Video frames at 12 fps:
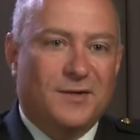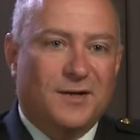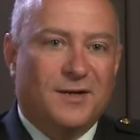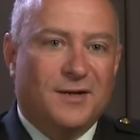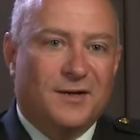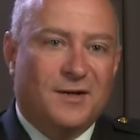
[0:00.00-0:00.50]

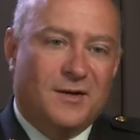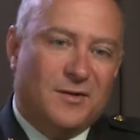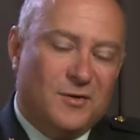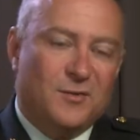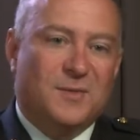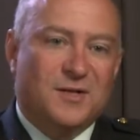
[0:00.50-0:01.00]
a
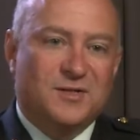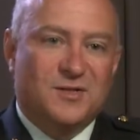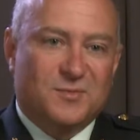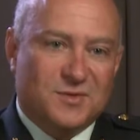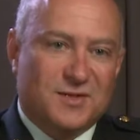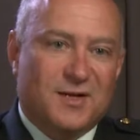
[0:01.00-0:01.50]
new
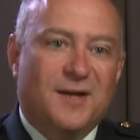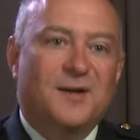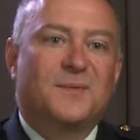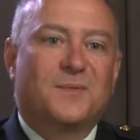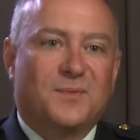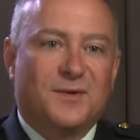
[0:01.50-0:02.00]
message was
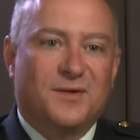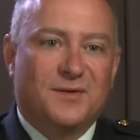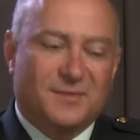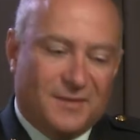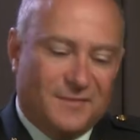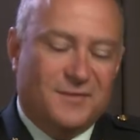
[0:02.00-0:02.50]
cut
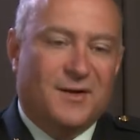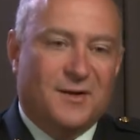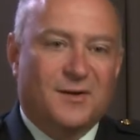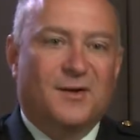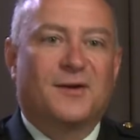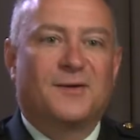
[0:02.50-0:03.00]
with
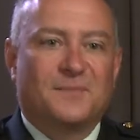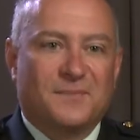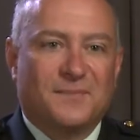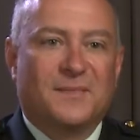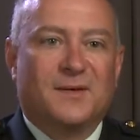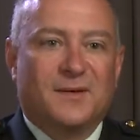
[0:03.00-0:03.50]
lieutenant on it.
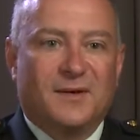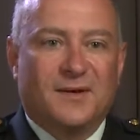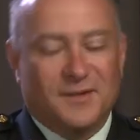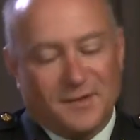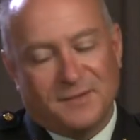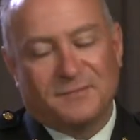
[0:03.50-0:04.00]

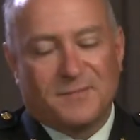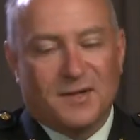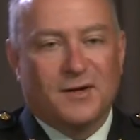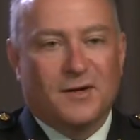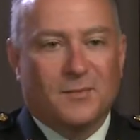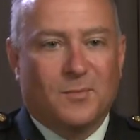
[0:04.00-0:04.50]
And
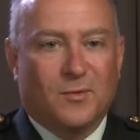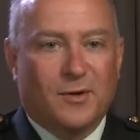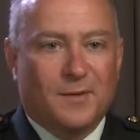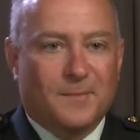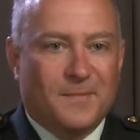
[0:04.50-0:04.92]
then I deployed.